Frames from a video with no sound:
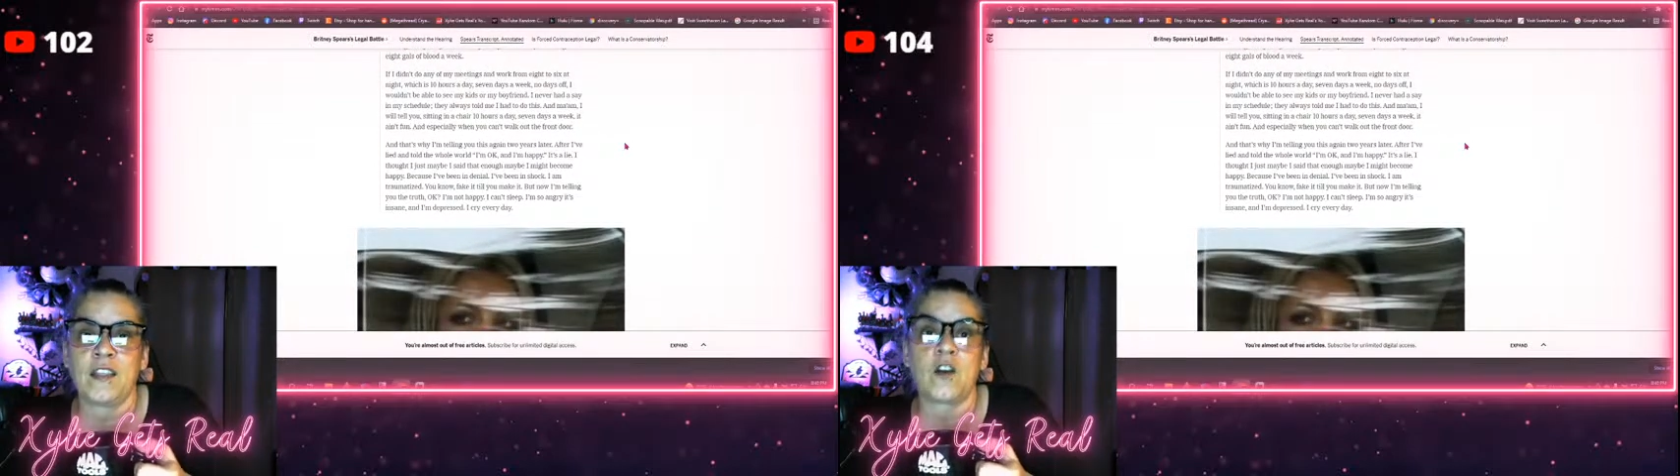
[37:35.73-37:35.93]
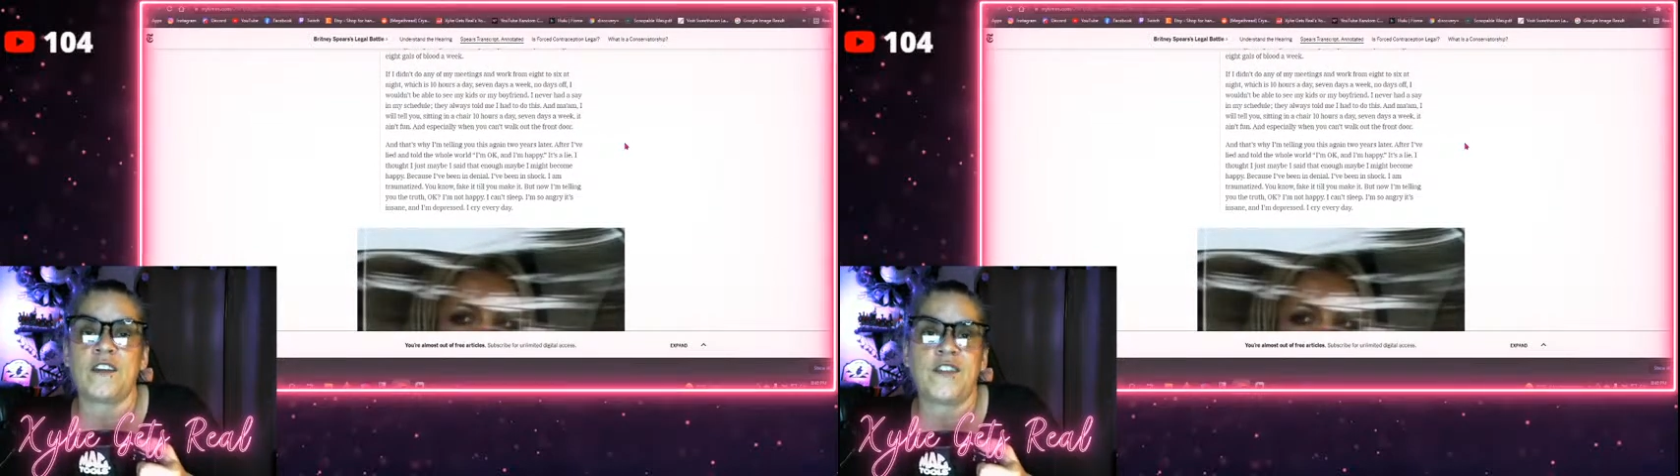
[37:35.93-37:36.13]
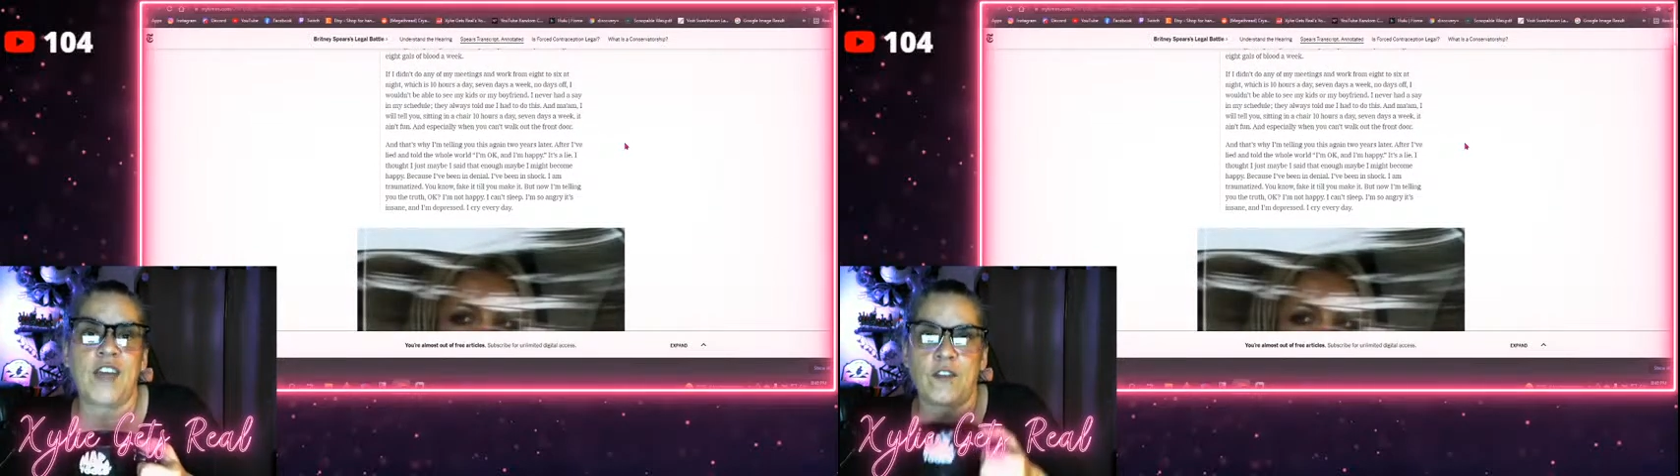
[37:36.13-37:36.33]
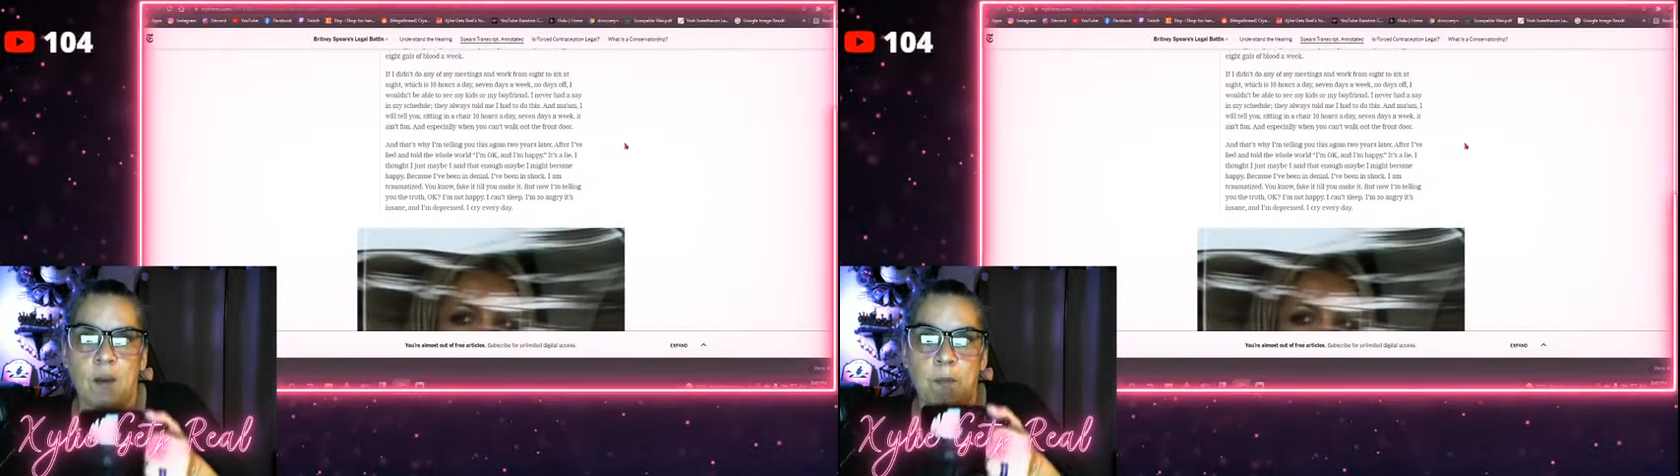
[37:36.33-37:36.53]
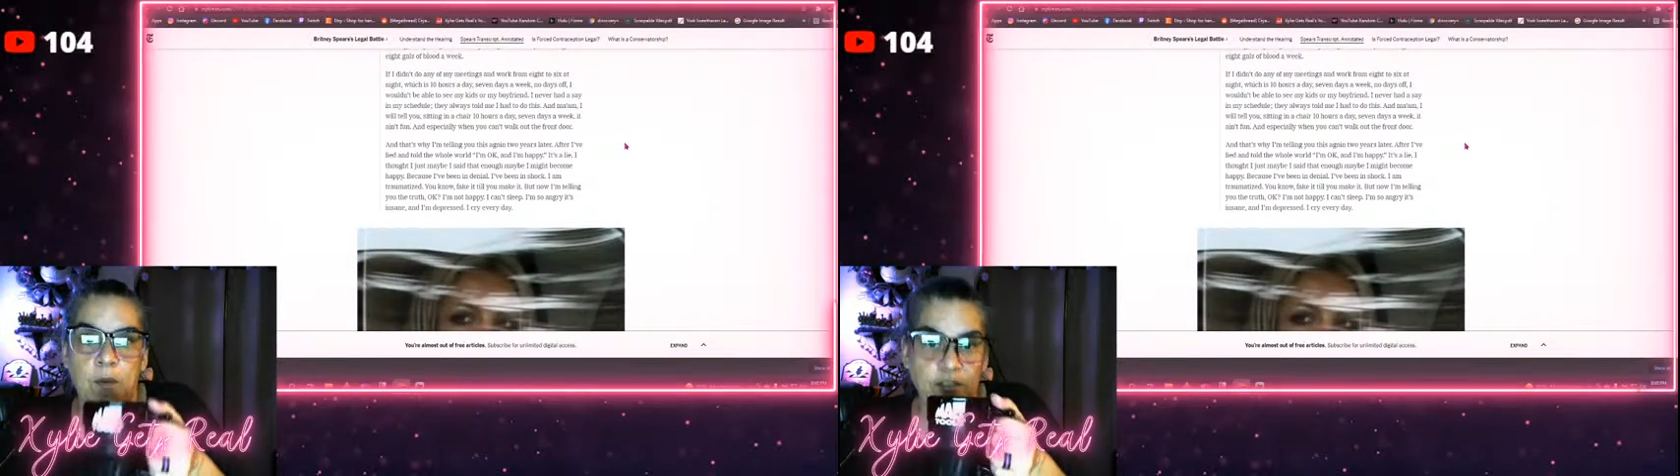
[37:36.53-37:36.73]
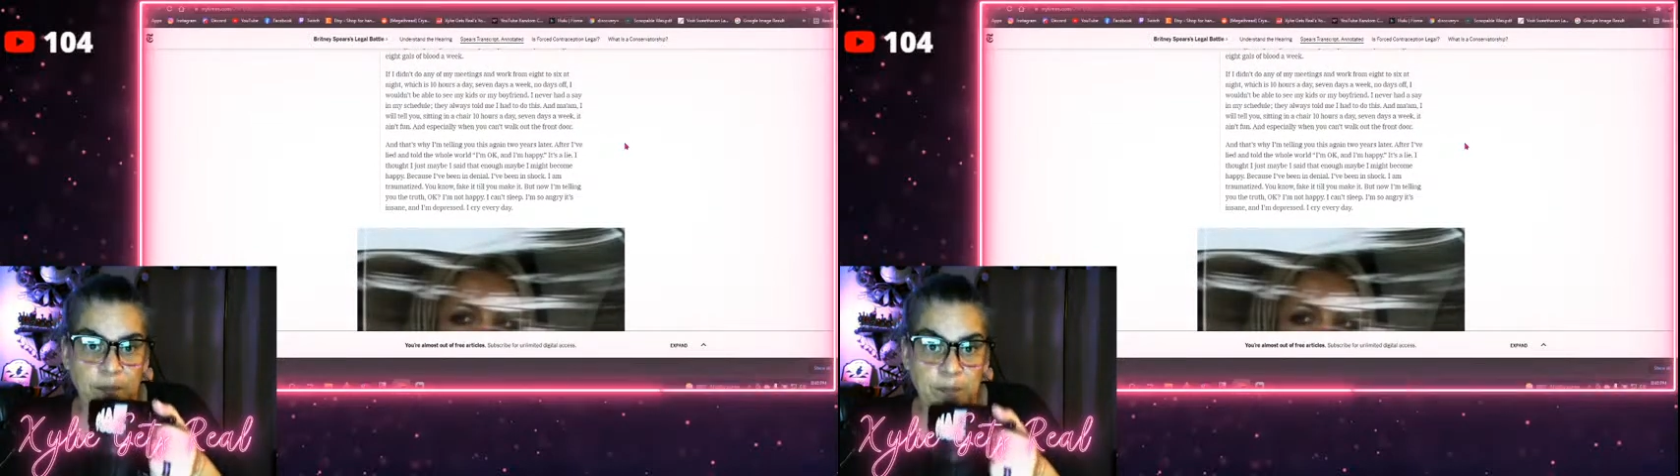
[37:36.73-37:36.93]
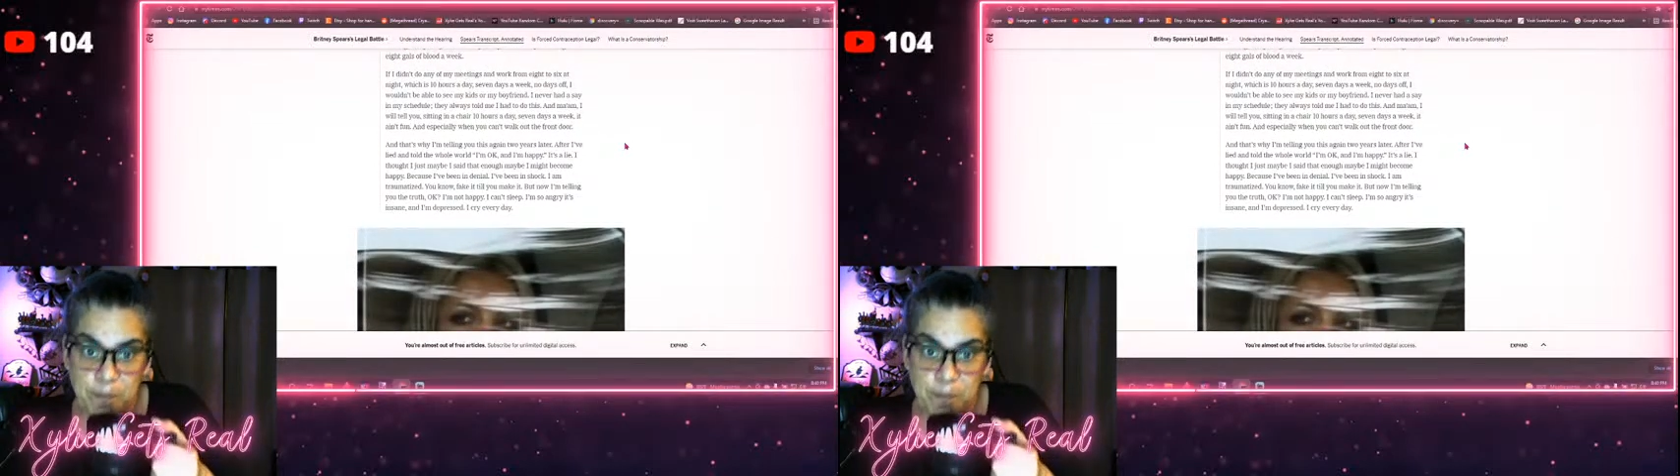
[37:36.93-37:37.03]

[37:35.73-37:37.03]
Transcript: literally sounds like a prison.